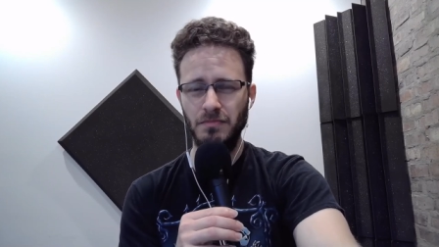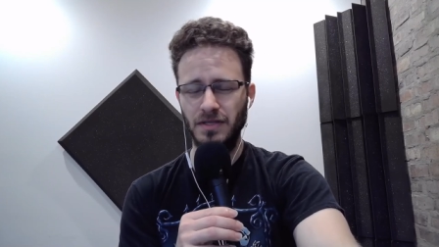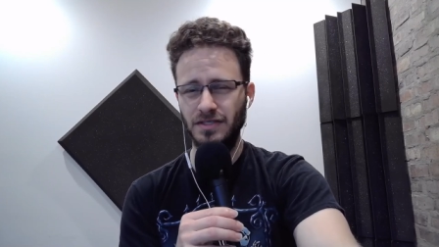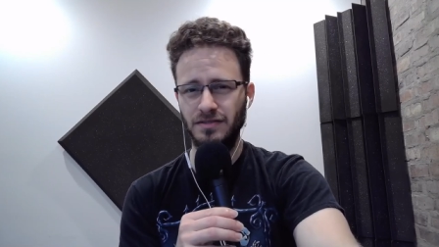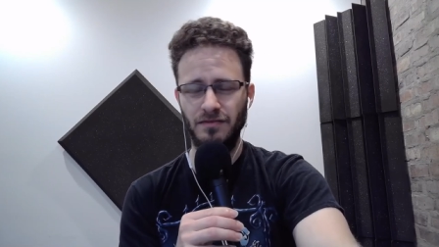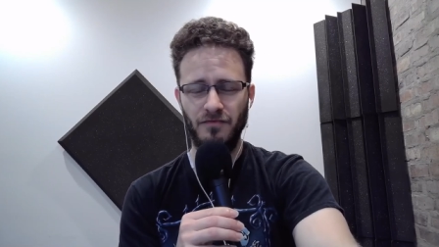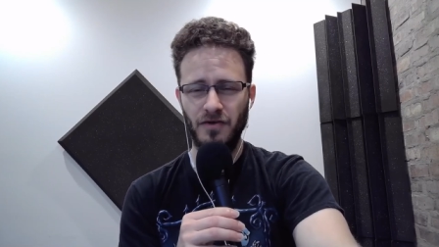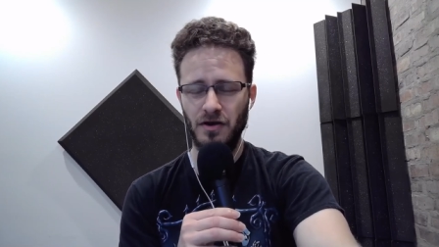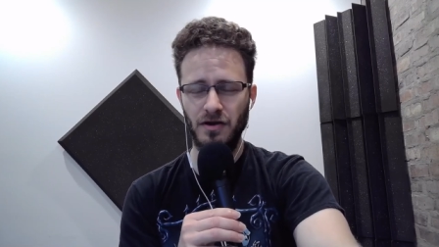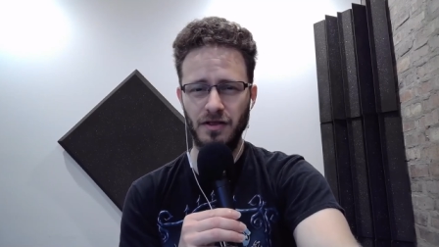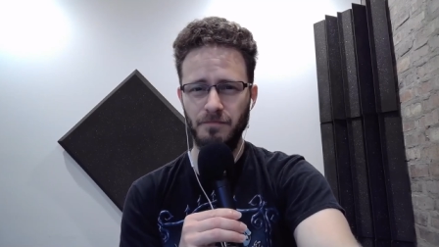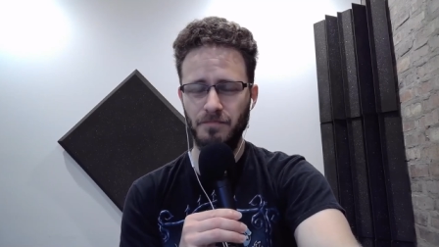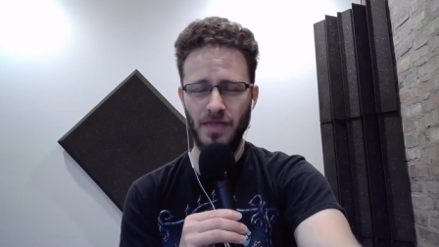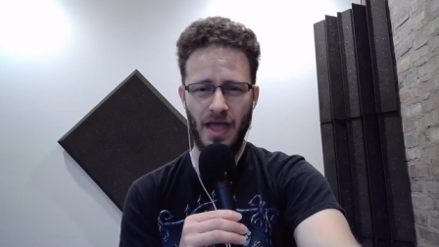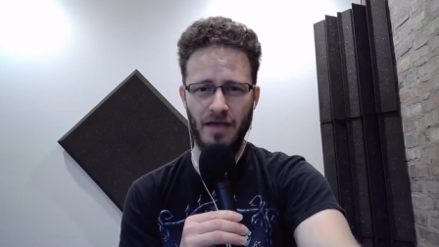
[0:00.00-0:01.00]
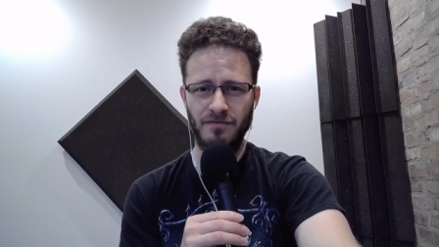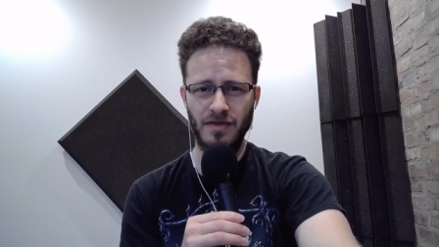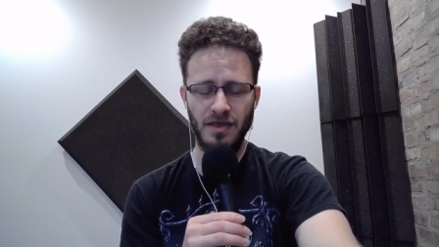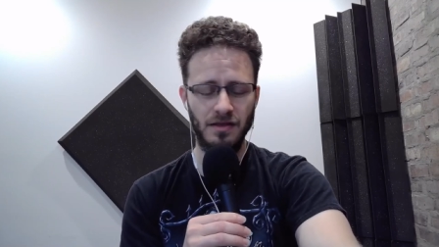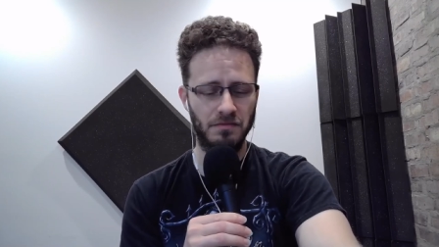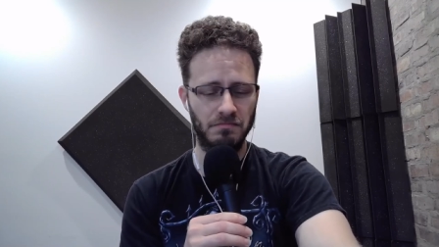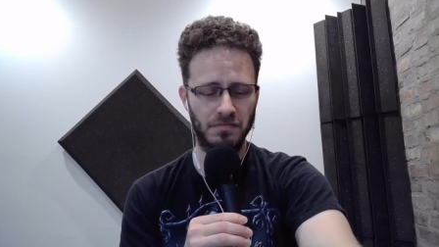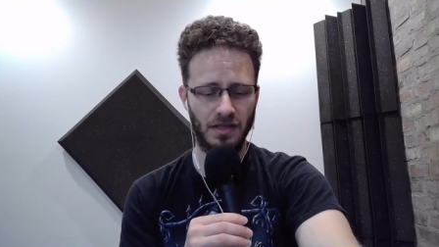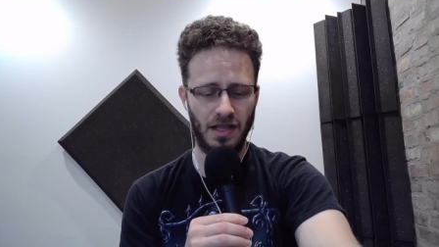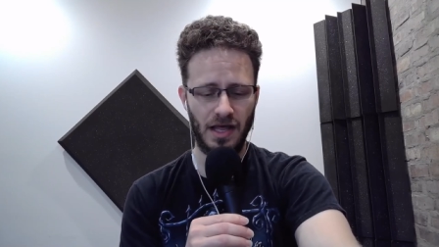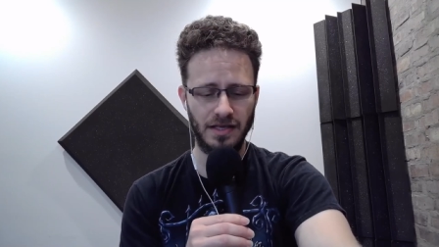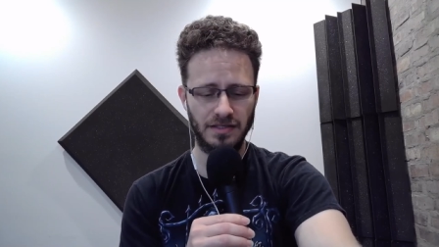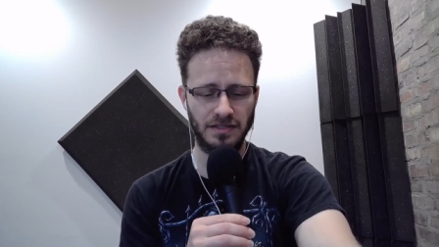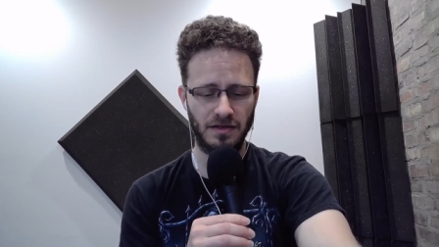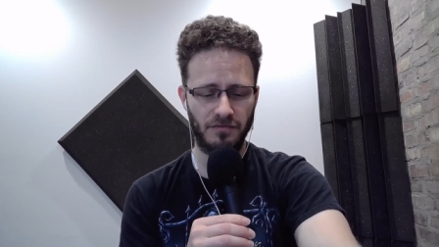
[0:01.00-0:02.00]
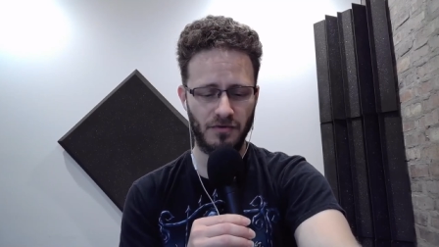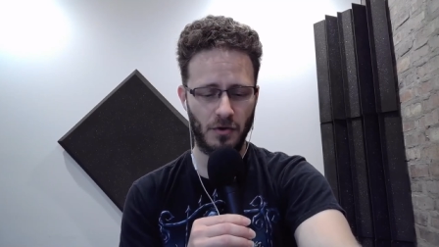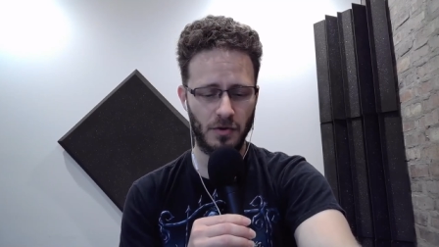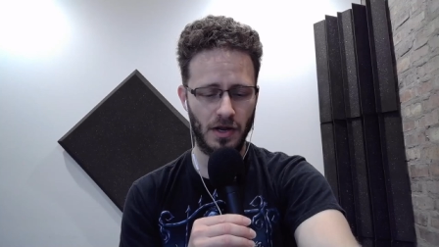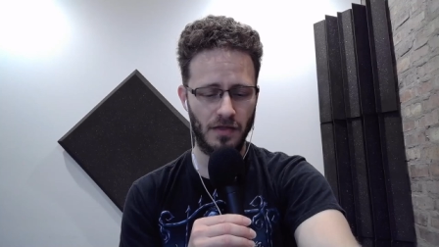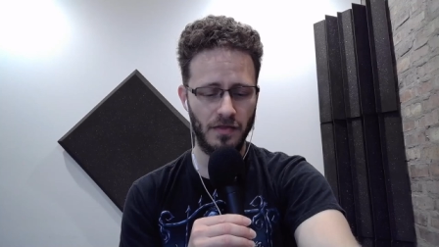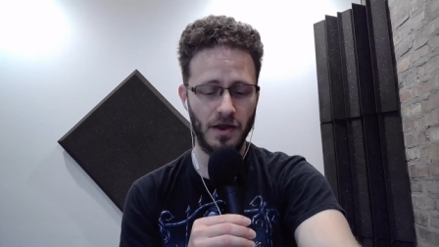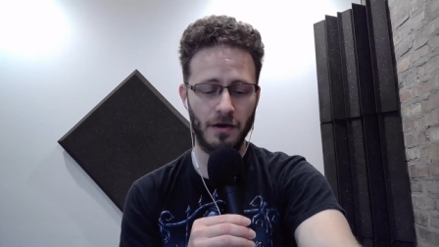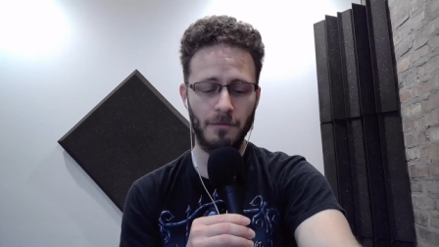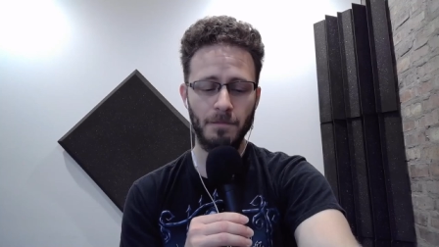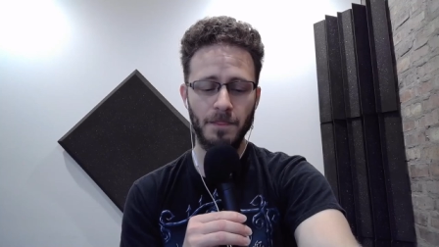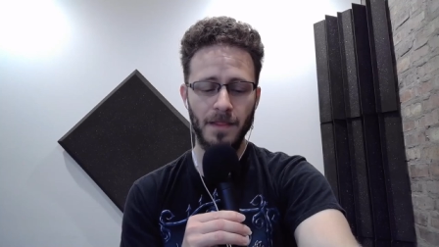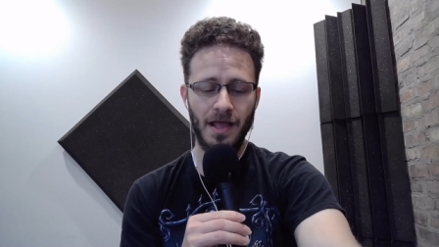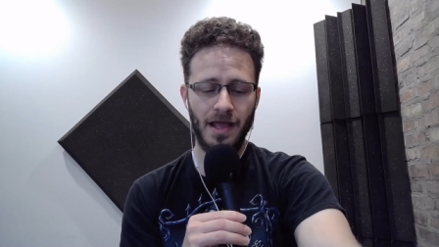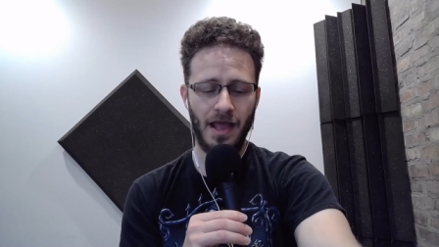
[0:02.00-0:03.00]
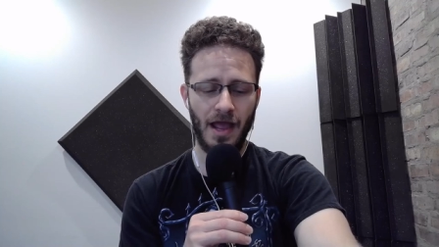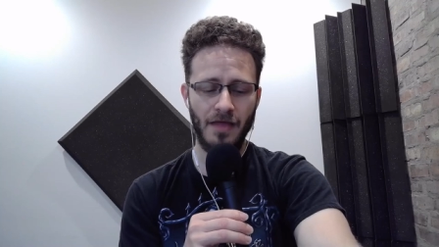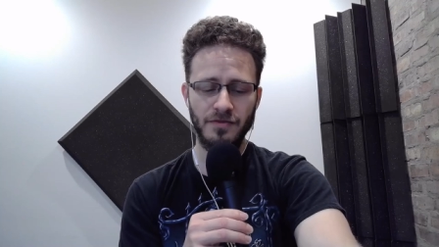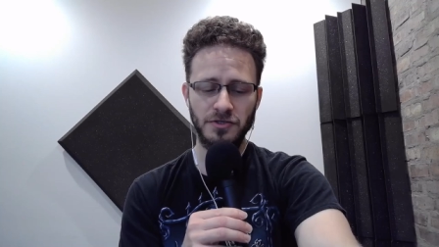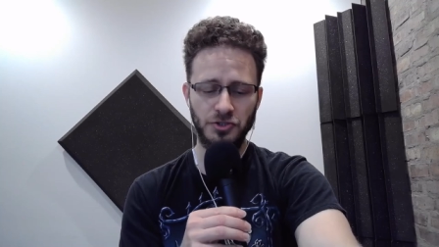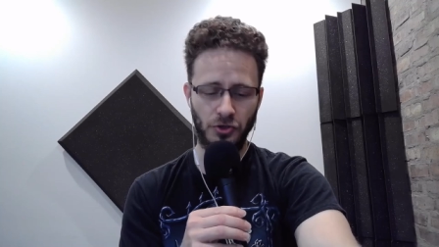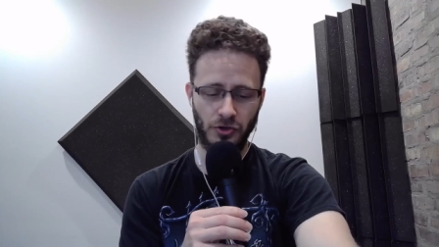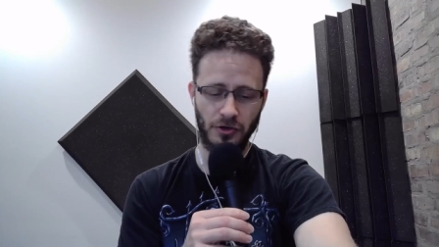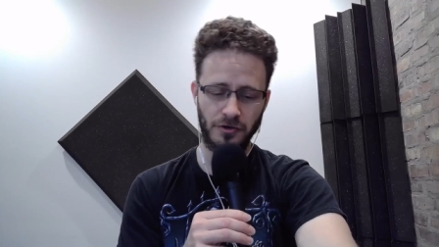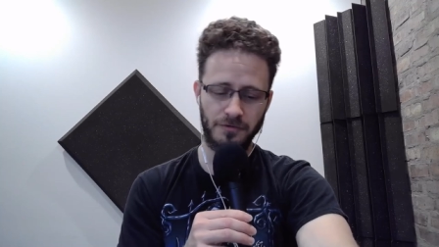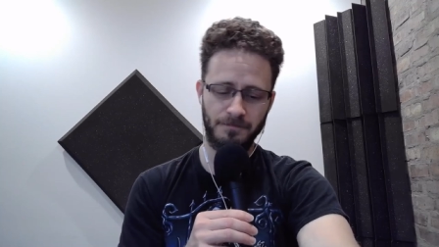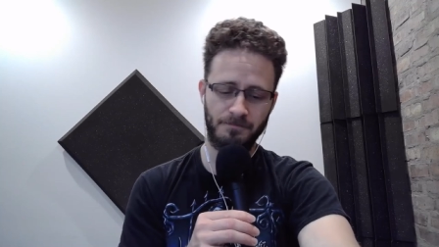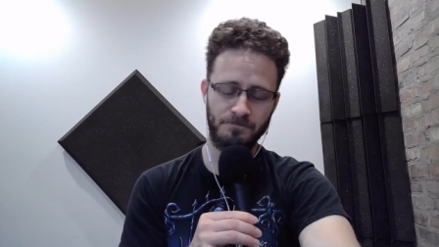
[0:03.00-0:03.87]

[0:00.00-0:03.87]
It's very heavy and a lot of stuff going on there. And the sugar.